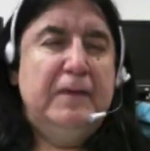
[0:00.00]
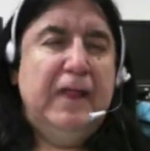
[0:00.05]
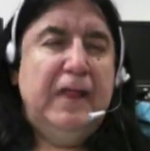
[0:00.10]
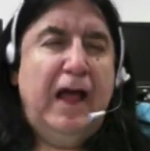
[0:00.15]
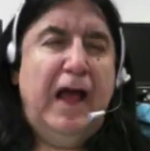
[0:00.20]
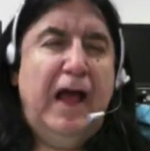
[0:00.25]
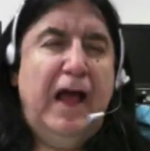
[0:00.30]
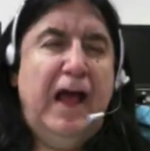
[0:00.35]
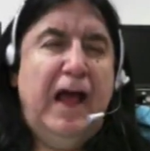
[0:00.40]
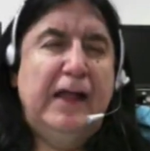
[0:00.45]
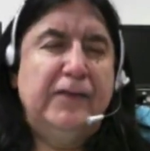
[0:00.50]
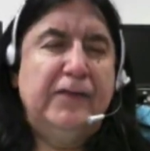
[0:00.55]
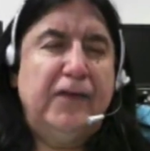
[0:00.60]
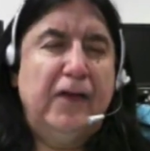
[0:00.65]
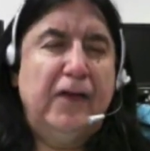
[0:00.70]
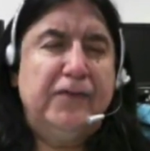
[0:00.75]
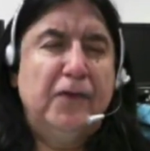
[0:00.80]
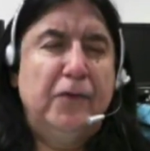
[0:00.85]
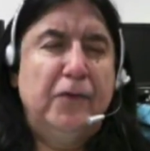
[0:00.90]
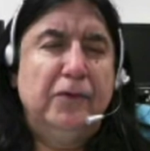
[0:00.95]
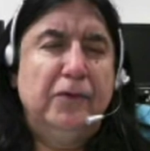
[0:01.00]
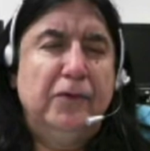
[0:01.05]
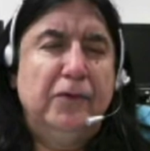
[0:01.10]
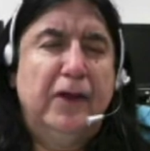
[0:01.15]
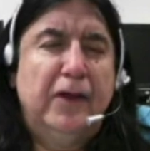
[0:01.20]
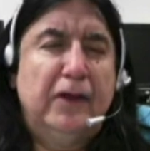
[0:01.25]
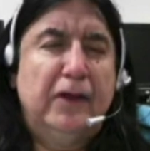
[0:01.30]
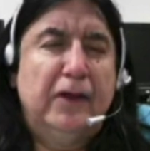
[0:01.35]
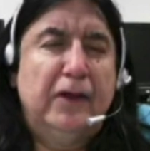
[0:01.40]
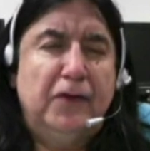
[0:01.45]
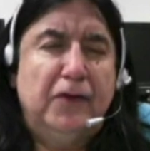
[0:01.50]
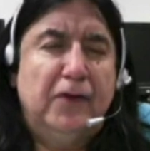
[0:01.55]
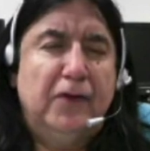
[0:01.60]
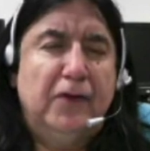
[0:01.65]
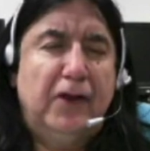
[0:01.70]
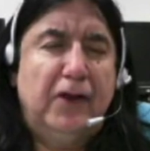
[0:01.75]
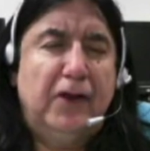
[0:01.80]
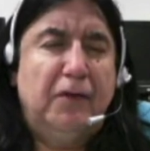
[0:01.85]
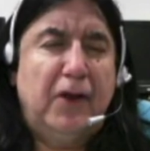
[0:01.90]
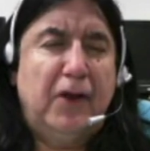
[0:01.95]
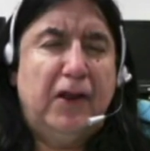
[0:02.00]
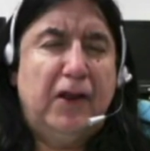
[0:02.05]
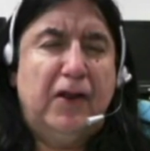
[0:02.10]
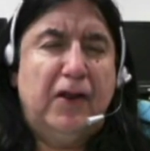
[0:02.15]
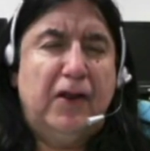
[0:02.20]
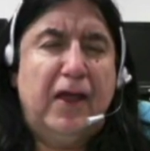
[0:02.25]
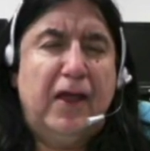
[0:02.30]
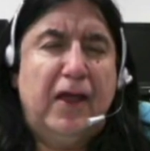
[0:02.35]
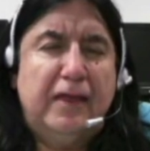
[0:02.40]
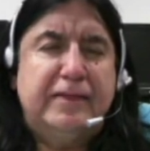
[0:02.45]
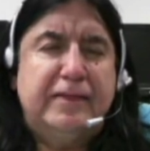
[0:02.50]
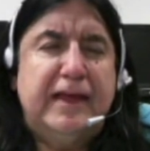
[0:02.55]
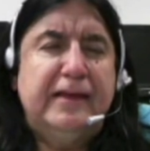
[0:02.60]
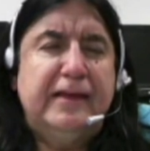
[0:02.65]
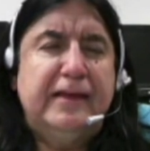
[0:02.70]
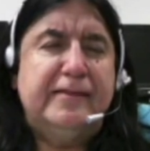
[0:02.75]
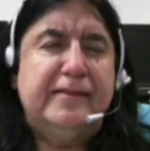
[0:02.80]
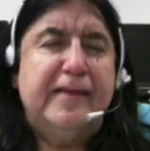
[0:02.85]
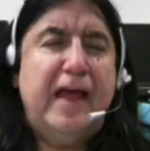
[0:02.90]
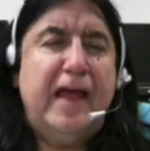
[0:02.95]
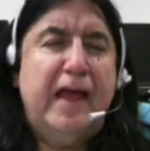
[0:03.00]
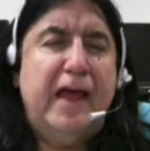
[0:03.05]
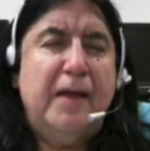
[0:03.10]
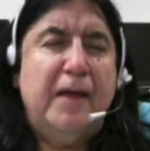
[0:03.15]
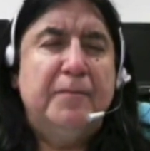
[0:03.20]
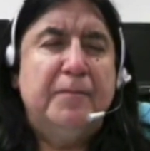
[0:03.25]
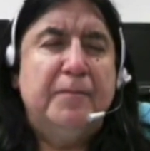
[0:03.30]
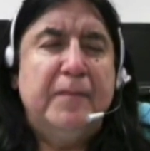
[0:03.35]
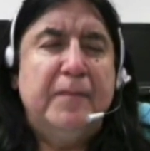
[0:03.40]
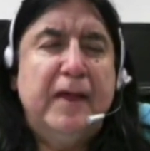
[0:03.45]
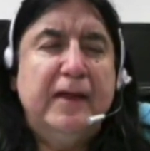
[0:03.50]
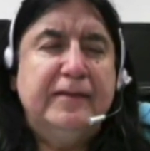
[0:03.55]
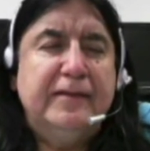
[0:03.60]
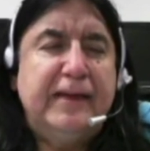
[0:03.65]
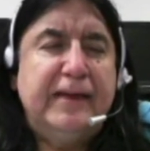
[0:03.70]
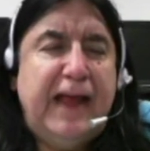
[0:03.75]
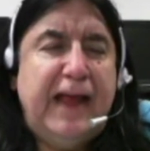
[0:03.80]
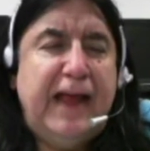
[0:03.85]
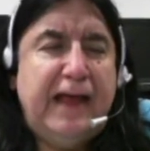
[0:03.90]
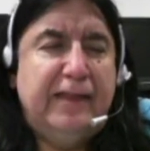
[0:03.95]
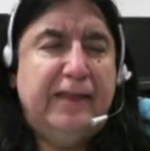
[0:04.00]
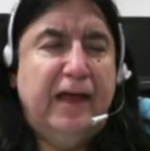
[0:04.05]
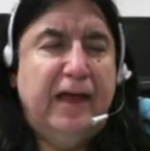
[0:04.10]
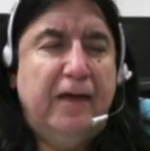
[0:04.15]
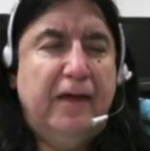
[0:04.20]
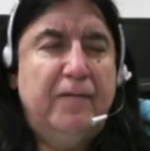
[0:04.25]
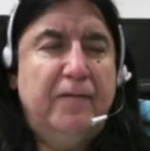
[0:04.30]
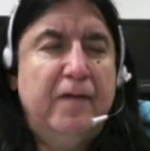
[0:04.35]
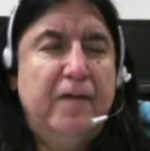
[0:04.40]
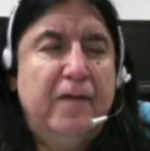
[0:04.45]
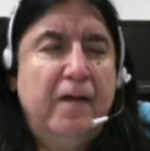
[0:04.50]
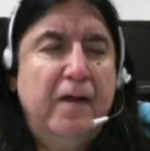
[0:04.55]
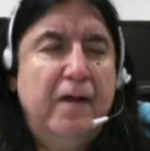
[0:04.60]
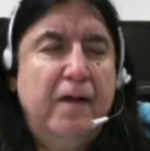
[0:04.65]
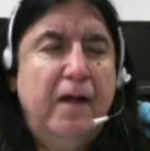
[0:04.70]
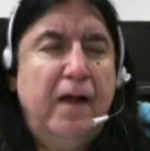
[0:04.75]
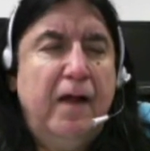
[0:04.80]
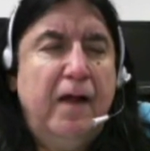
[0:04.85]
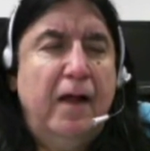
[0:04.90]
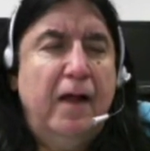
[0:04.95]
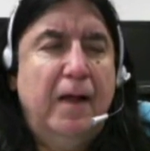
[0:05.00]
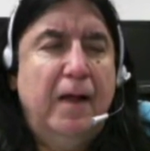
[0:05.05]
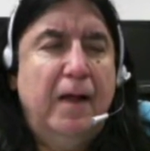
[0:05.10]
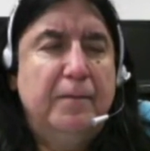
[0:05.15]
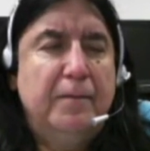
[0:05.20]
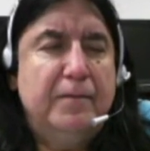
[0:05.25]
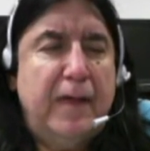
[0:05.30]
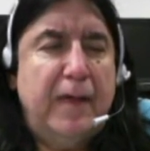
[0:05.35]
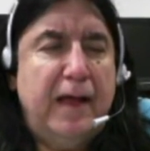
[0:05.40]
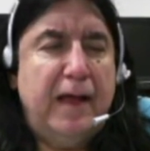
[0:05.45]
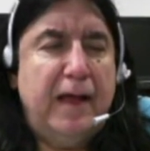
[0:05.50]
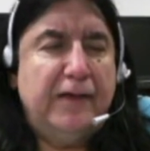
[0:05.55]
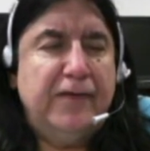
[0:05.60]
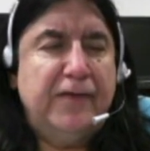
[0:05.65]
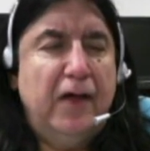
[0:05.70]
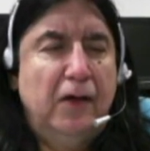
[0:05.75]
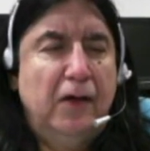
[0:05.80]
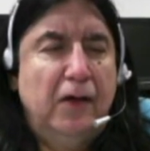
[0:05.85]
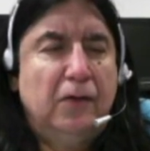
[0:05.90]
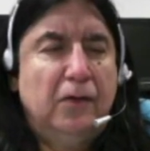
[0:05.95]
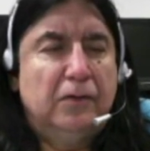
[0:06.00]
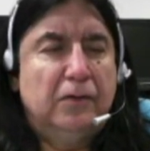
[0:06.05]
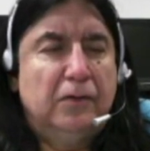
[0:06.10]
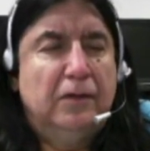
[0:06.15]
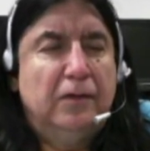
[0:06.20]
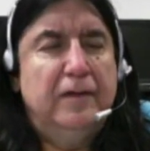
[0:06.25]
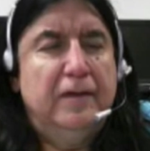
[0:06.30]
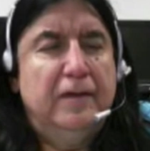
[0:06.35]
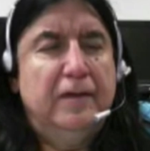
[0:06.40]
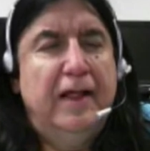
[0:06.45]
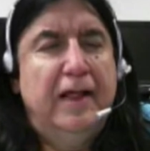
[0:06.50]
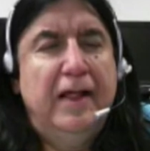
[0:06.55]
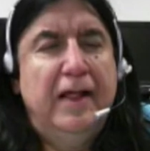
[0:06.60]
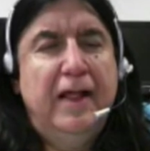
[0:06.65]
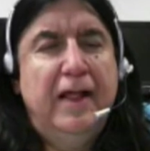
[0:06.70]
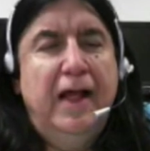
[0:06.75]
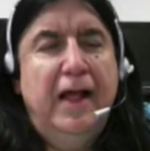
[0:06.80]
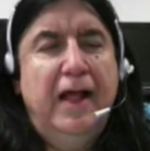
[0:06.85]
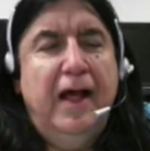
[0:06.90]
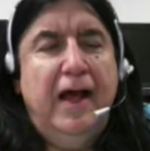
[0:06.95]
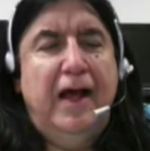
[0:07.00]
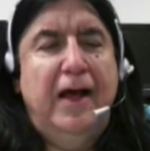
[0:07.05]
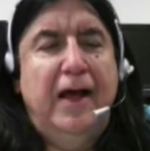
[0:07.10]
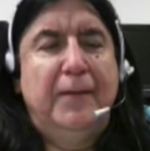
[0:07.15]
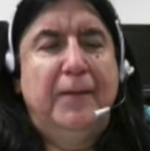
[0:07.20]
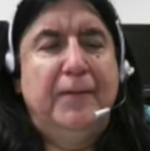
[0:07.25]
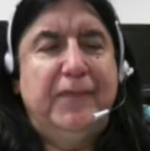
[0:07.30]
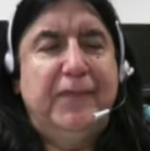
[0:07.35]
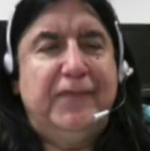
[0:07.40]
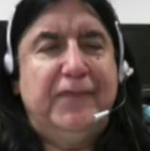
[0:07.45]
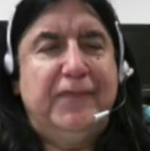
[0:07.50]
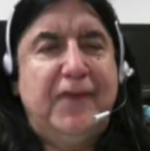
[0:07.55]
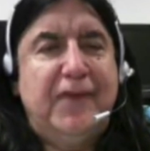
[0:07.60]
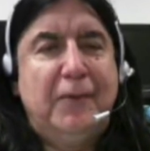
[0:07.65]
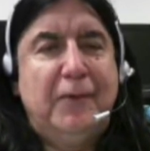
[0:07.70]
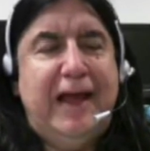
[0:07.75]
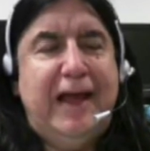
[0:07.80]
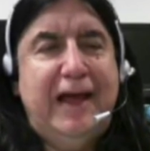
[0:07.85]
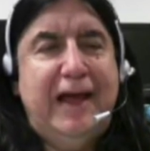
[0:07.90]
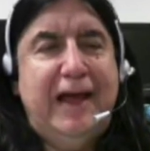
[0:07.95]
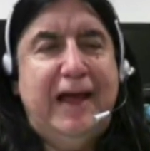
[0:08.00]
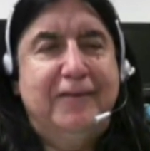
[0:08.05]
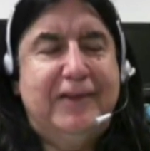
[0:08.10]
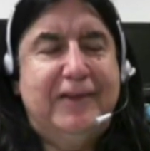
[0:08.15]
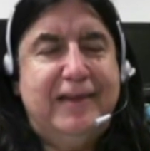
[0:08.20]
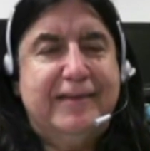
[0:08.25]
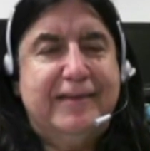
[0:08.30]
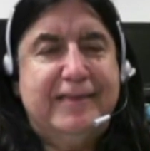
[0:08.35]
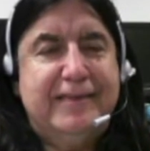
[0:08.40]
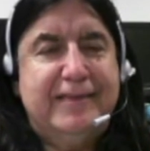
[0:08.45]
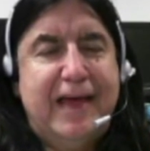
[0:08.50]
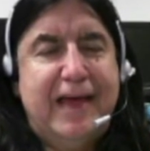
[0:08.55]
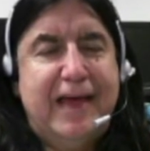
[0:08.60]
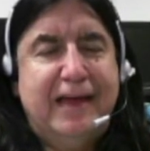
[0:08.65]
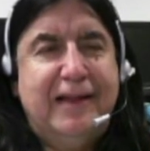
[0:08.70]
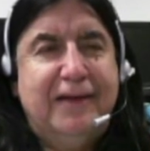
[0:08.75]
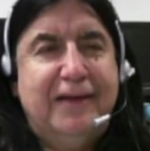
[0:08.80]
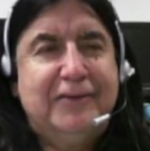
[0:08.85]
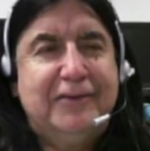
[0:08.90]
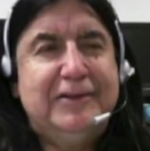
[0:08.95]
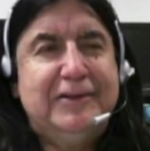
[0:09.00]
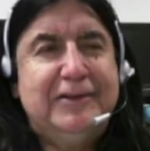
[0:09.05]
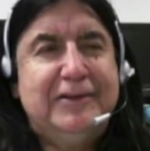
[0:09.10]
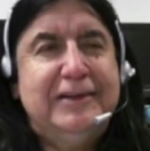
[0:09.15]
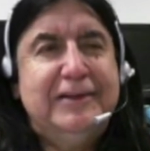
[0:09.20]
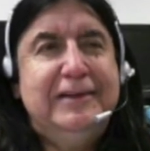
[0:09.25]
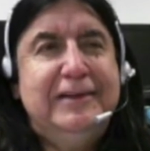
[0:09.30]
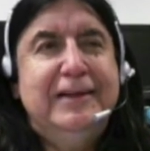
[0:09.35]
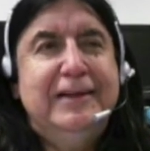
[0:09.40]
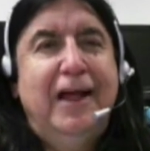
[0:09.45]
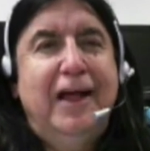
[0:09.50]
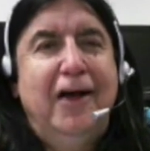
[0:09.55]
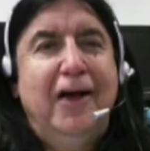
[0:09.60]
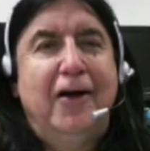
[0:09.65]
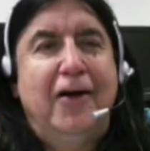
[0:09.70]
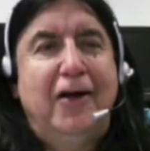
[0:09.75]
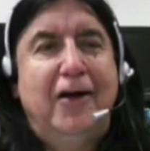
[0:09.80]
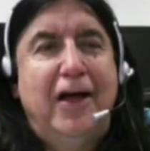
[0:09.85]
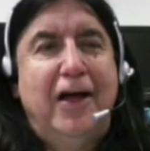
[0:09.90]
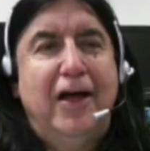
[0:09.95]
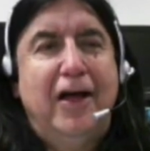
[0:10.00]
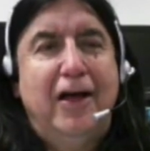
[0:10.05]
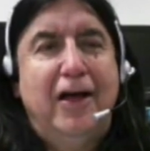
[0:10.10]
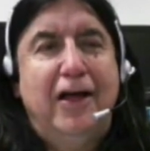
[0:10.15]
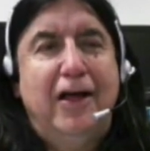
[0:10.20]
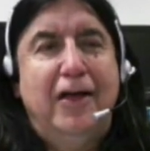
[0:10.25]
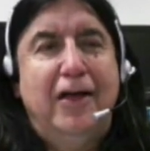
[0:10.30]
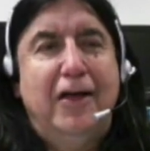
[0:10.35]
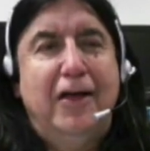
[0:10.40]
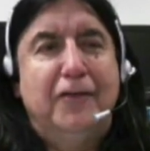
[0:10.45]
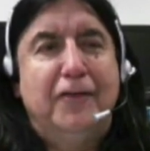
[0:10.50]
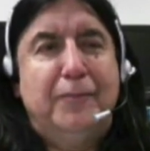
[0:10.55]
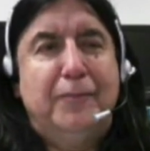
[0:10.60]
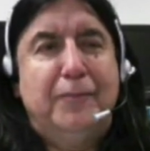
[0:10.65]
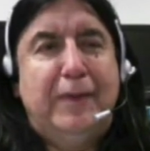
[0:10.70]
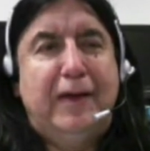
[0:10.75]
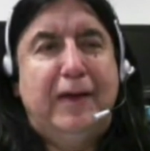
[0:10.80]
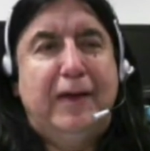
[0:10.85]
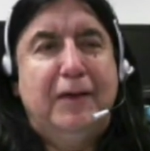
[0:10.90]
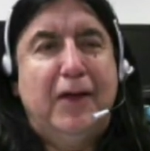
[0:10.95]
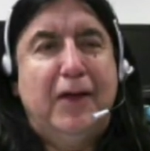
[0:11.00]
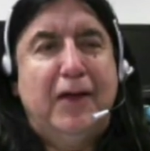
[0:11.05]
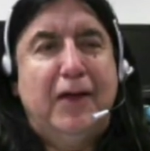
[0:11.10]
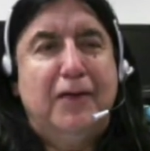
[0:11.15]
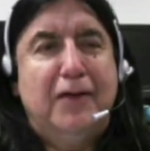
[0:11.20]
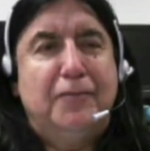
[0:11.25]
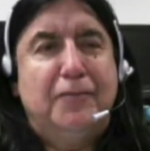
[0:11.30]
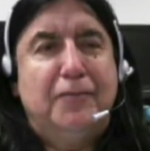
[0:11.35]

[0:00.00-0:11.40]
and so took things together as a whole. So we have at this third level as